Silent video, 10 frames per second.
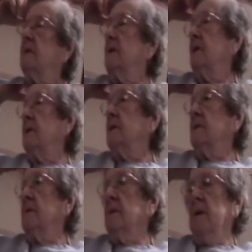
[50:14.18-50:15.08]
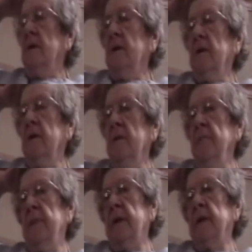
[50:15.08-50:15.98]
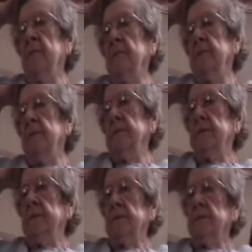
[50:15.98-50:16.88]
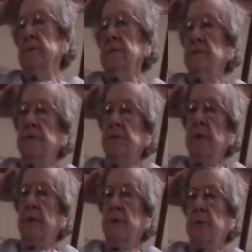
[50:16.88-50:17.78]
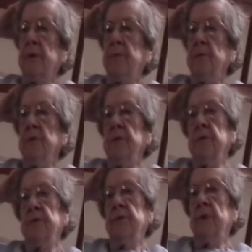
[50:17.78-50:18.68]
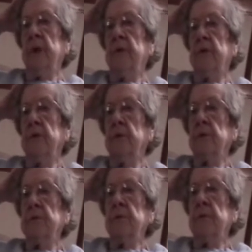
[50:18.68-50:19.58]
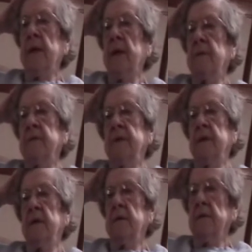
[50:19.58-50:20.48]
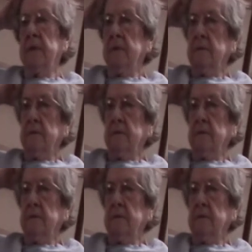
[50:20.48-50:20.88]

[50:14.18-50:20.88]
And met him, 2 other people and 2 other girls. We went out together, and